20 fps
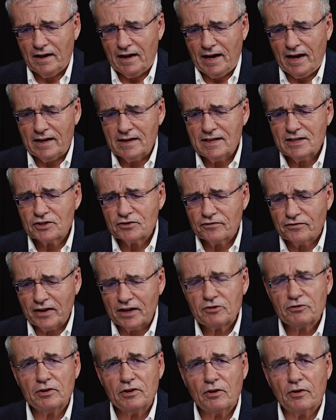and his
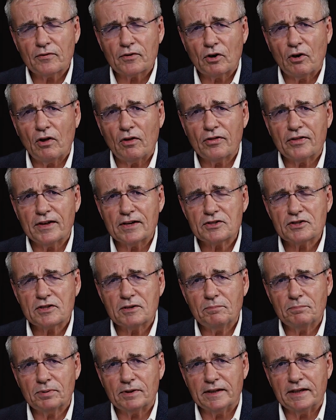victory over all things
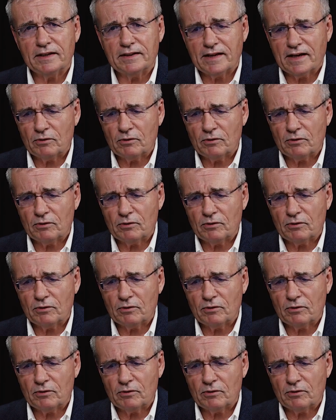complete.